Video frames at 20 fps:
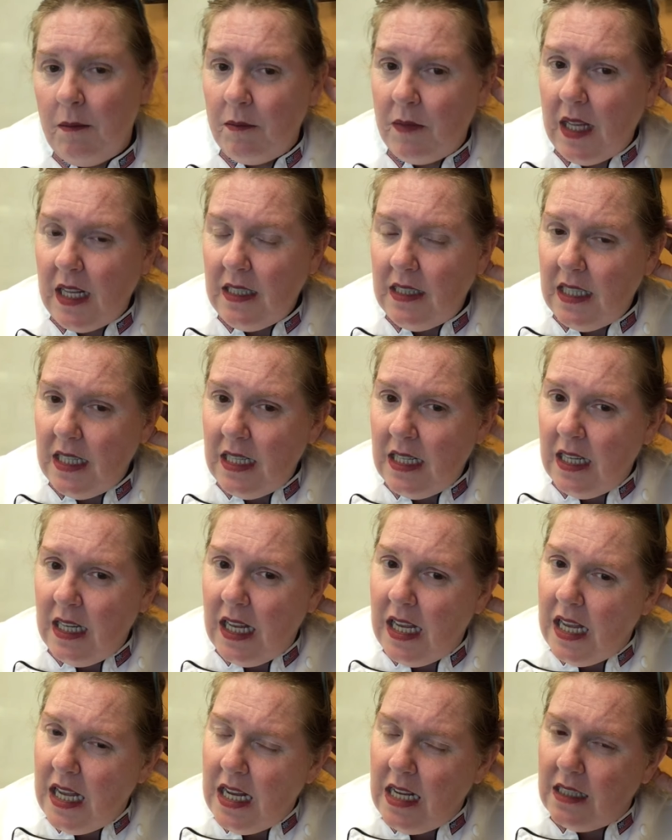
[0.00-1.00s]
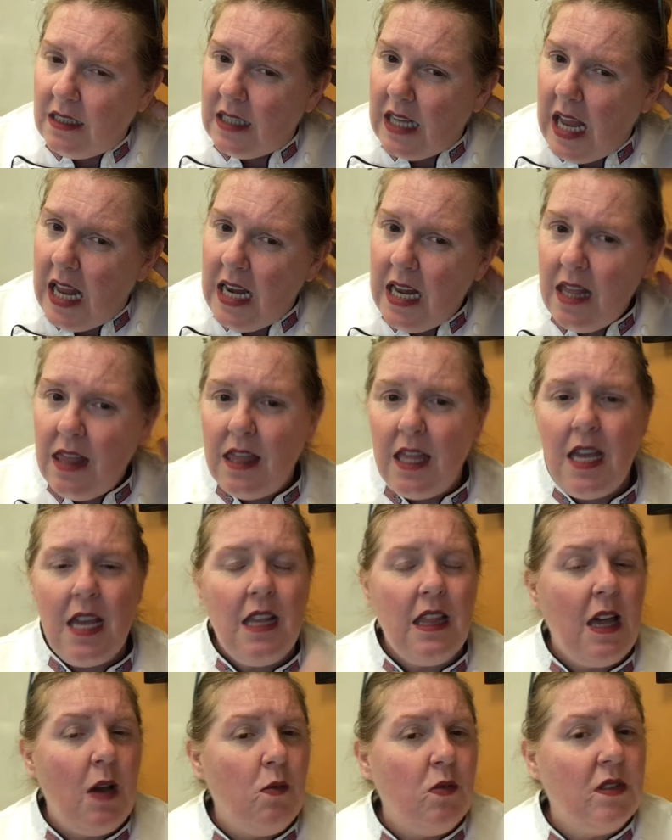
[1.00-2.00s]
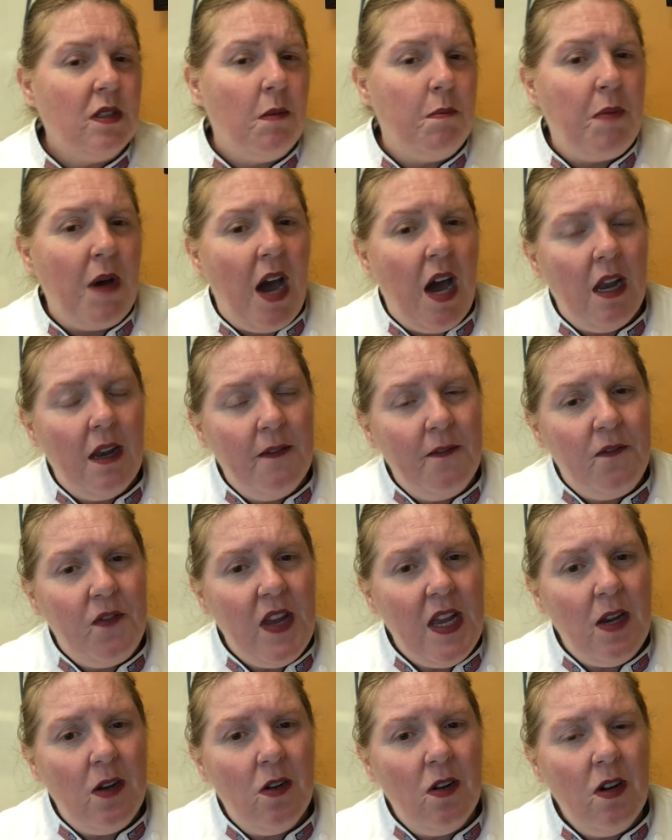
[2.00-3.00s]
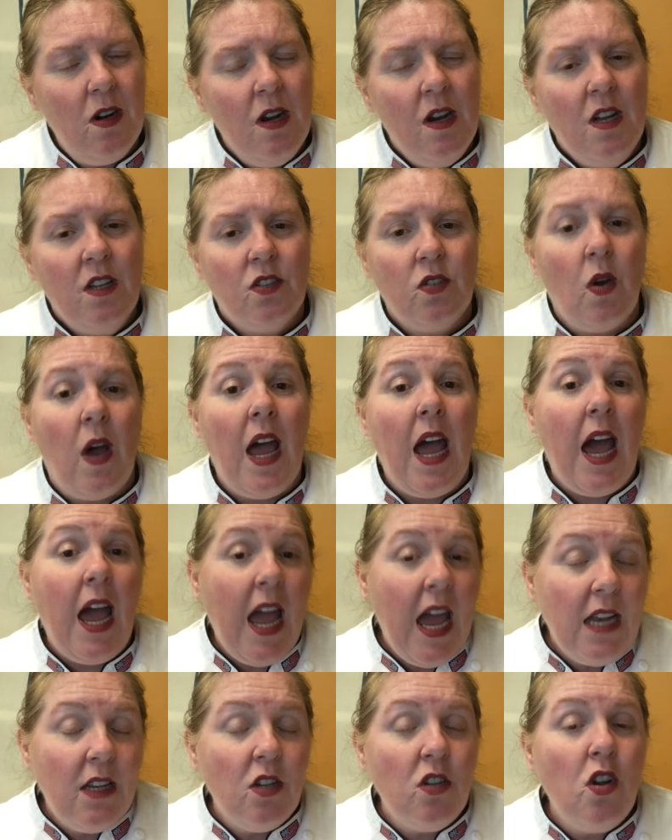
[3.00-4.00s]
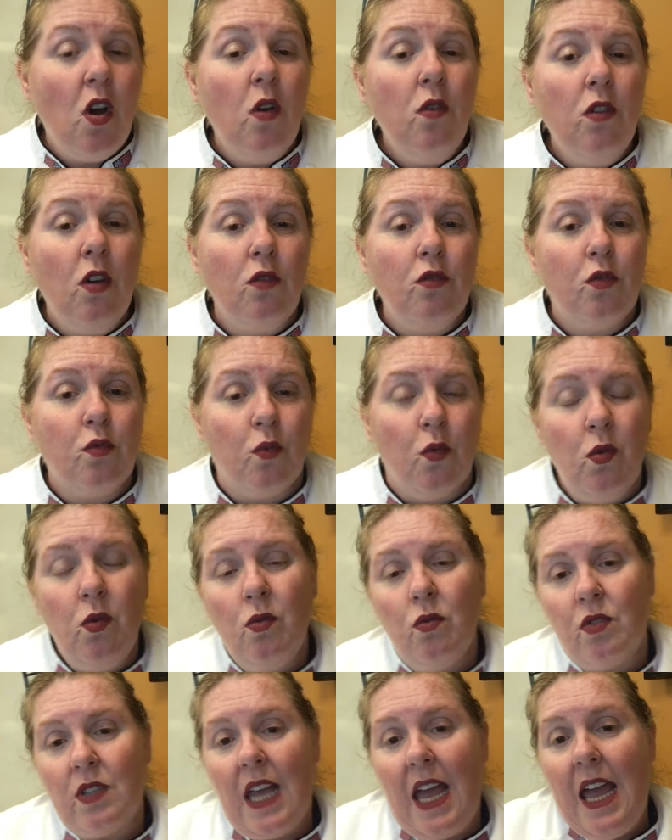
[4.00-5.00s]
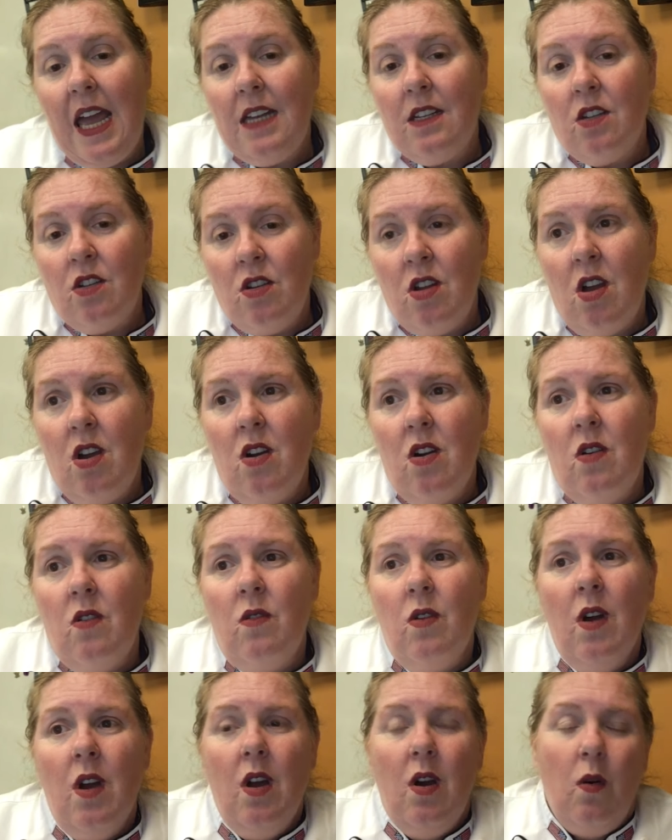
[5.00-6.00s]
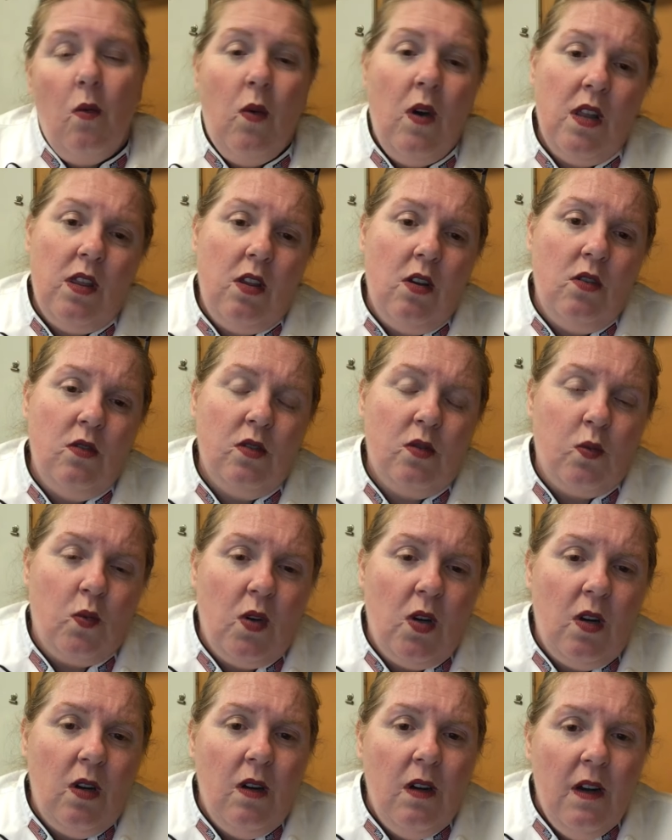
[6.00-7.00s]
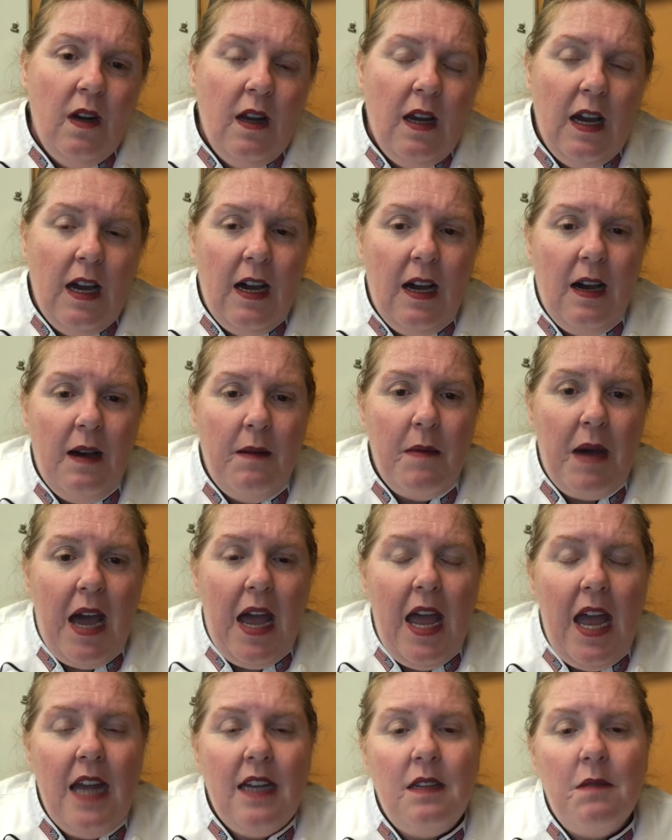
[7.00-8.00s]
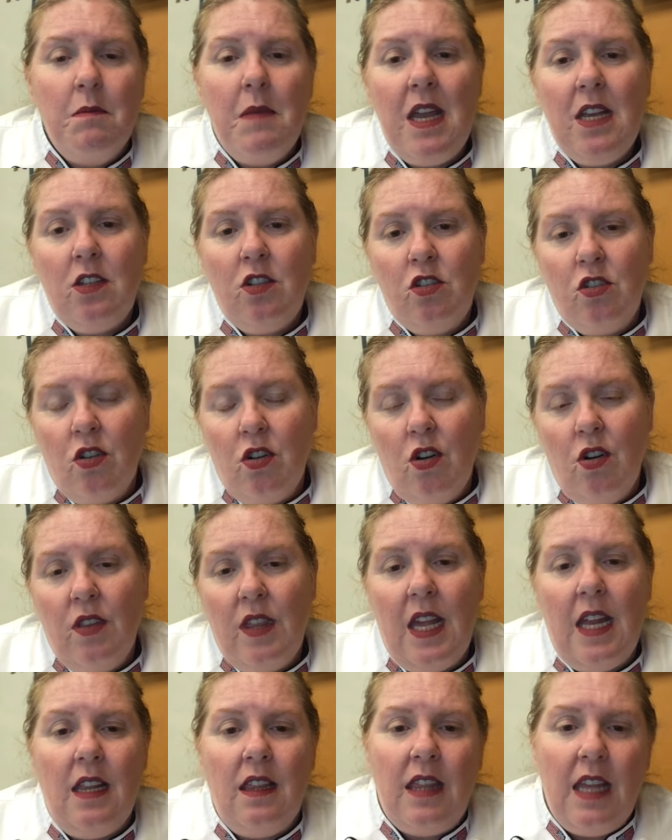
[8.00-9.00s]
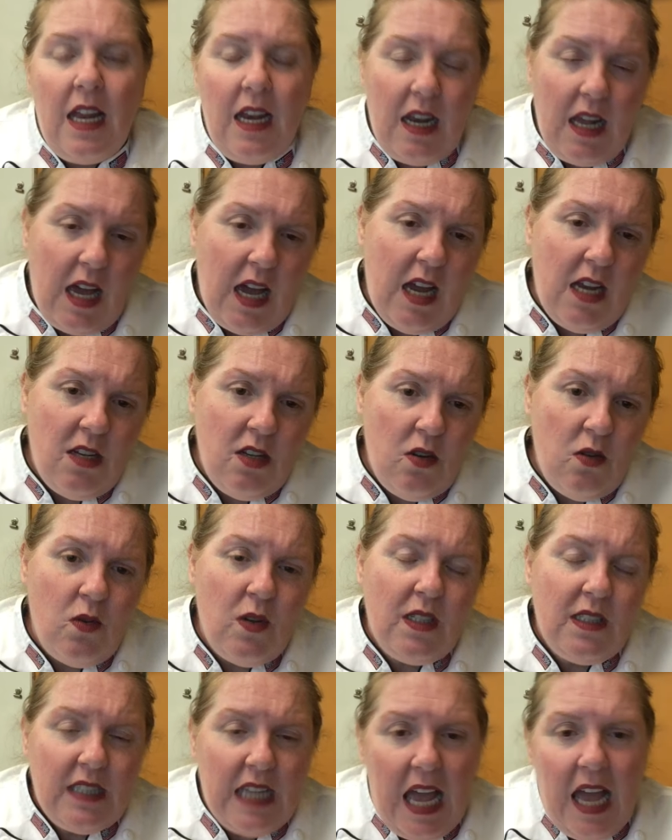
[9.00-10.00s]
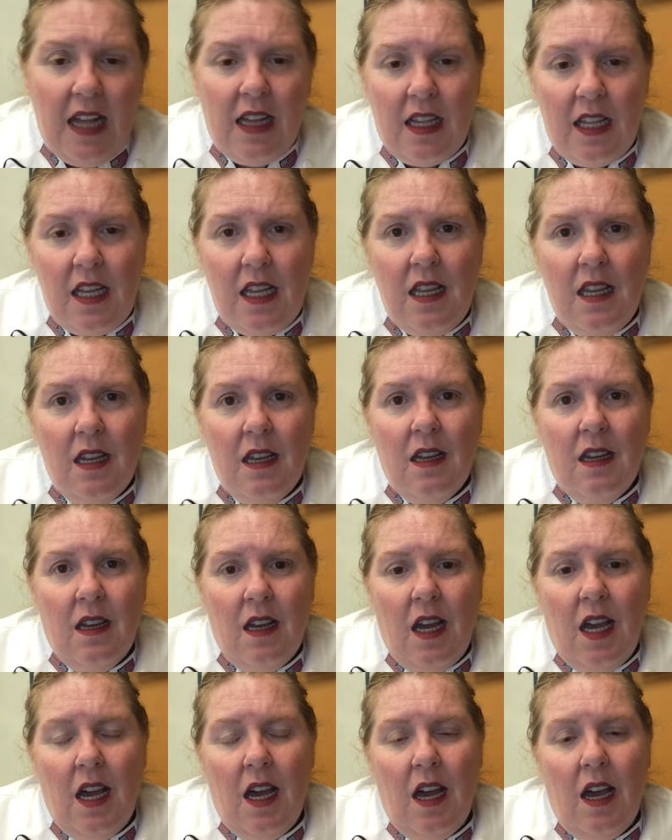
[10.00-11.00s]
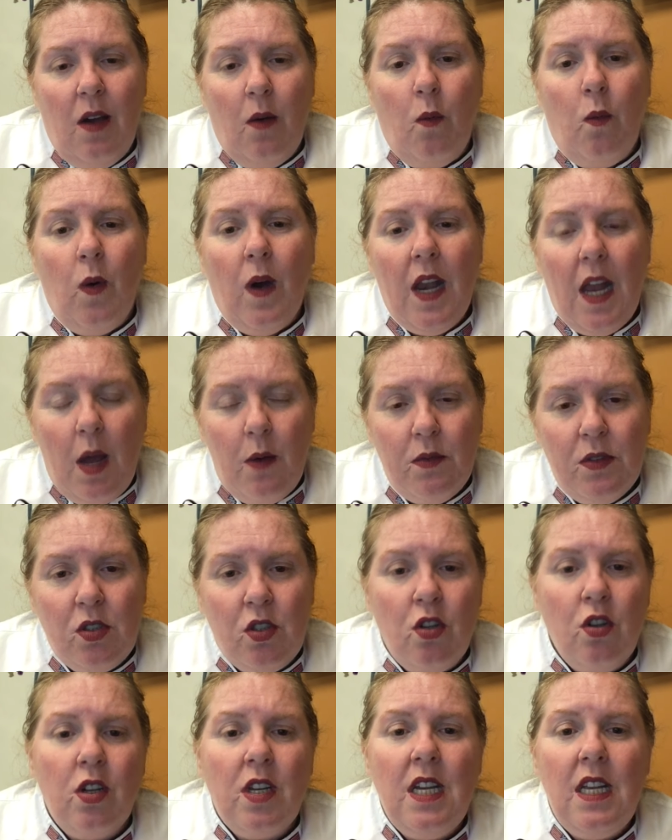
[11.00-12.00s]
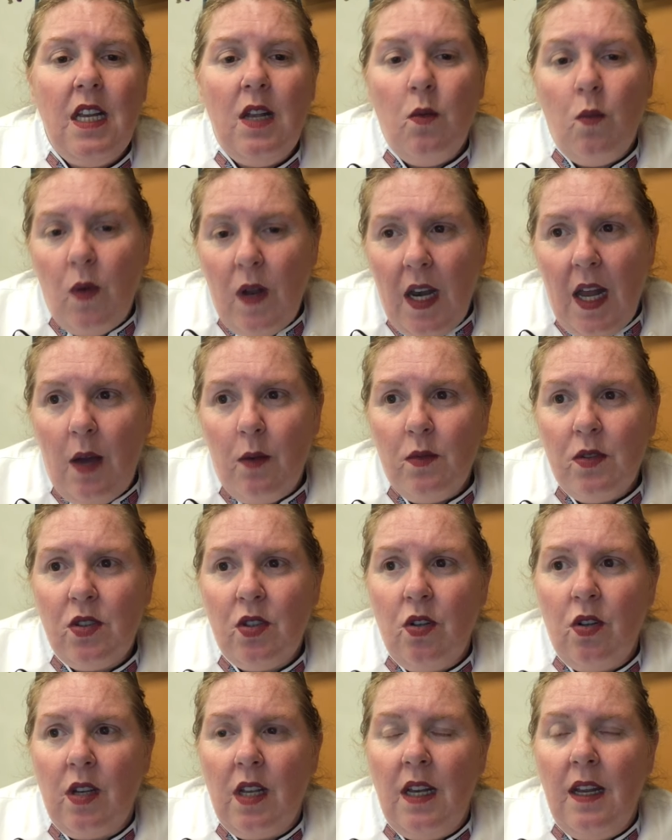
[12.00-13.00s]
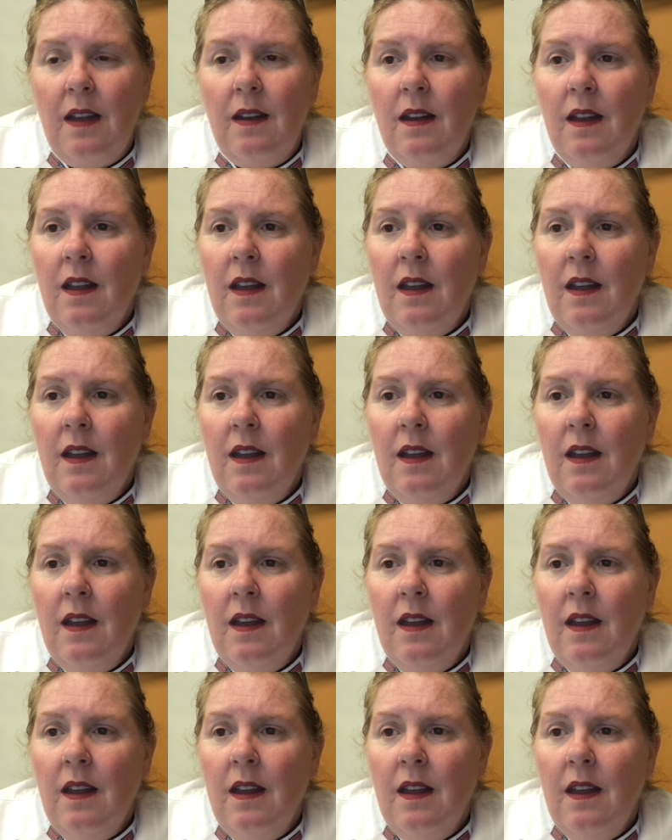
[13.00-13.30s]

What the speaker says: They didn't eat anything that was a bottom feeder. So I had to know those rules. I had to know what those were. I had to make sure that I knew exactly what I was cooking and when I was cooking it.